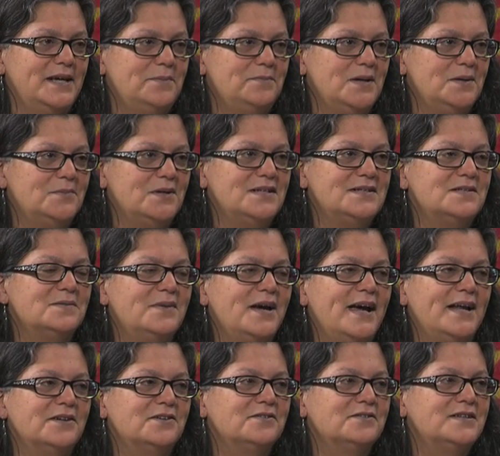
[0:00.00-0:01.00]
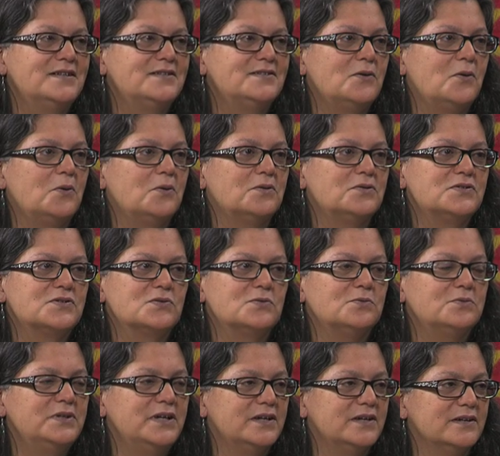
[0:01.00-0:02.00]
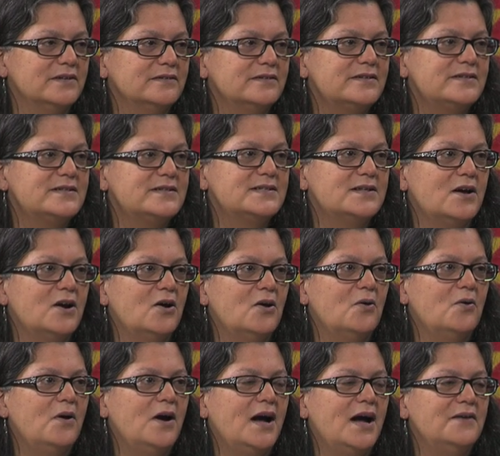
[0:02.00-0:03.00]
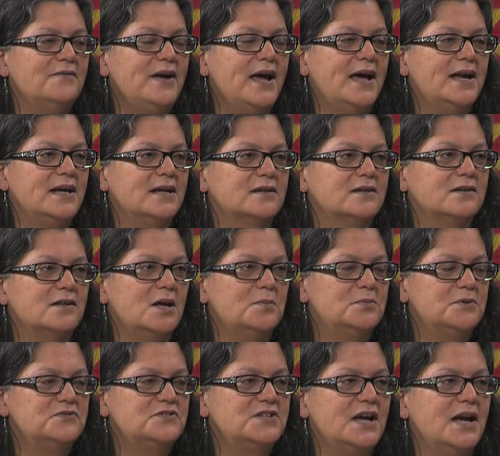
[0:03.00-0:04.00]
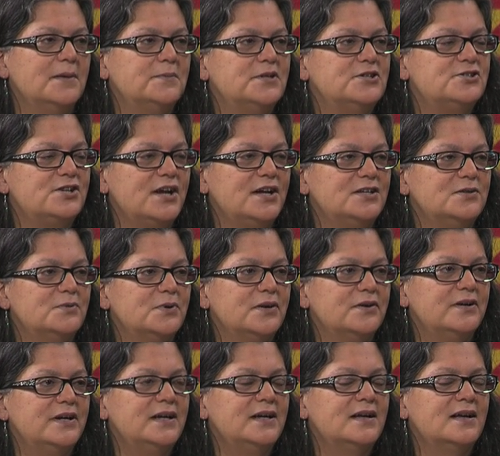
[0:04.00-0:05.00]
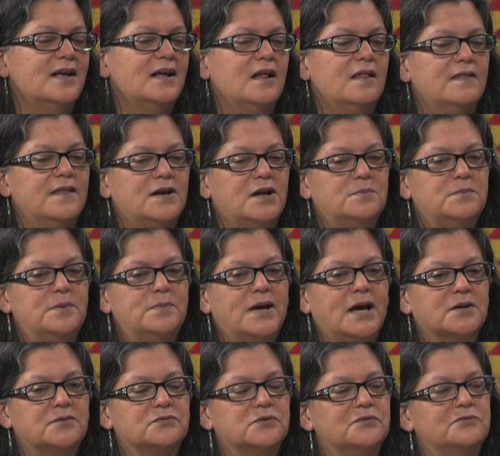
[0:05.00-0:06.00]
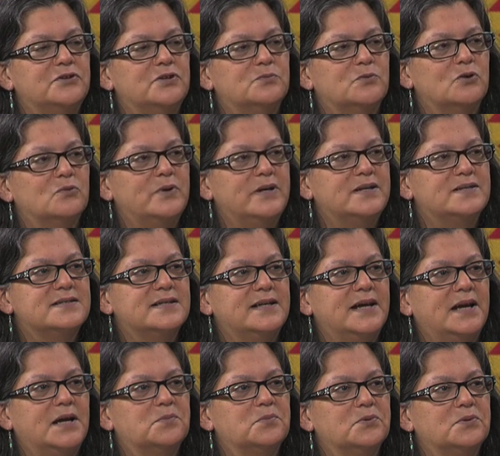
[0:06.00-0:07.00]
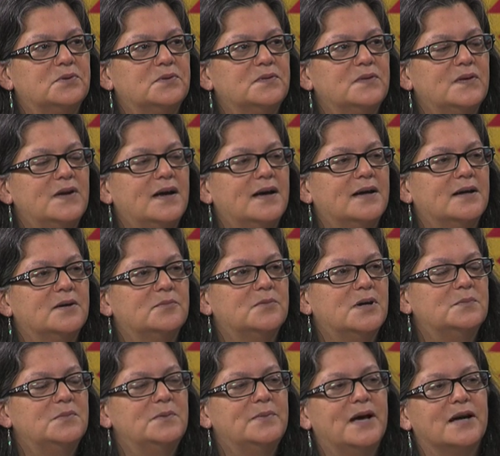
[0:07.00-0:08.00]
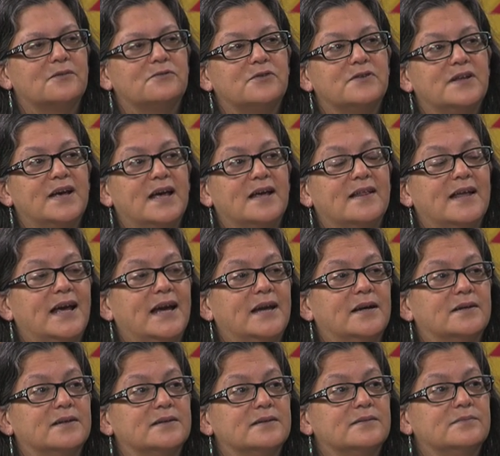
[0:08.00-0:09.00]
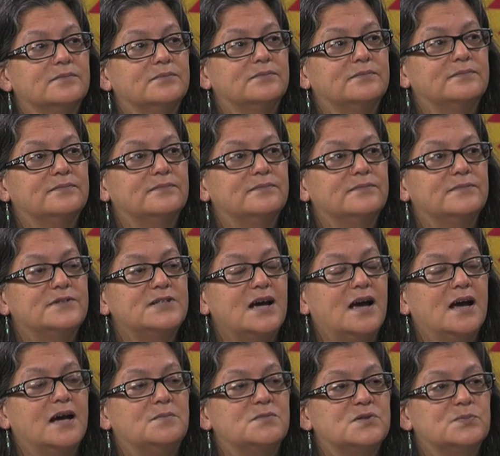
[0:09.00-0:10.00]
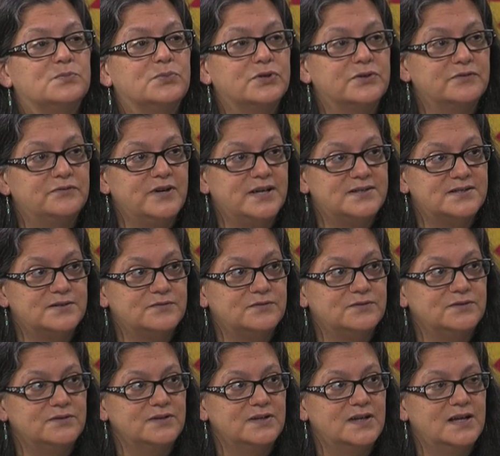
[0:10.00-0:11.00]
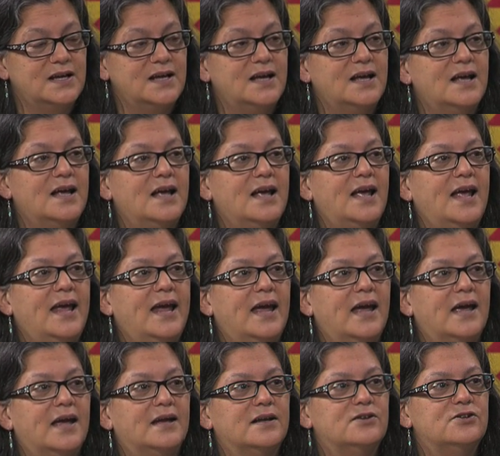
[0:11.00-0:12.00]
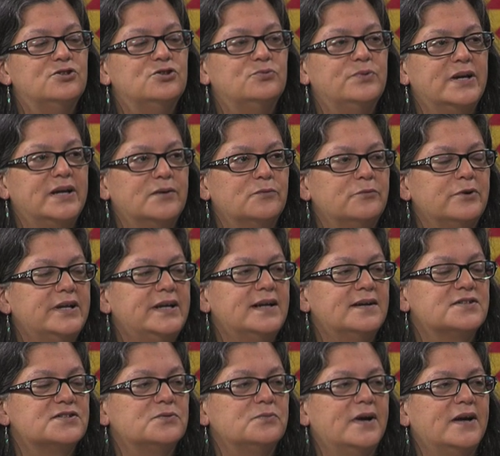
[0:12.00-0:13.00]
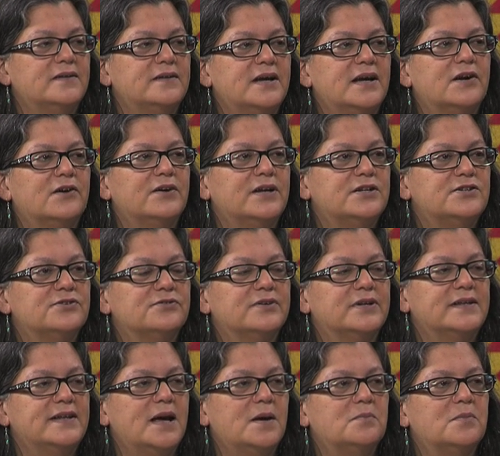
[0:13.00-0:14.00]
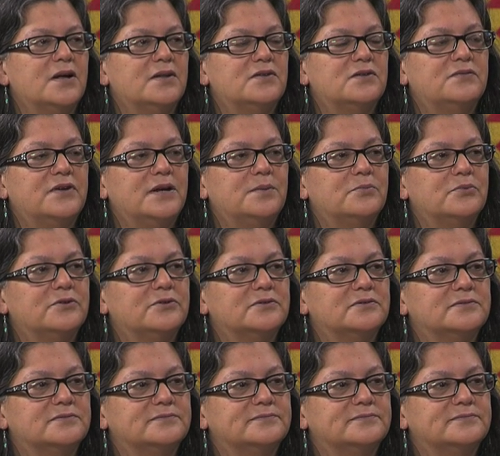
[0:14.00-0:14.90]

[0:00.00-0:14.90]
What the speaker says: Yep, I'm on sabbatical this whole school year. So I've had a clump of time in January. Then I'll be back for a few more weeks in April. I'll be back for the LA Times Book Festival and doing readings around the area during that month of April.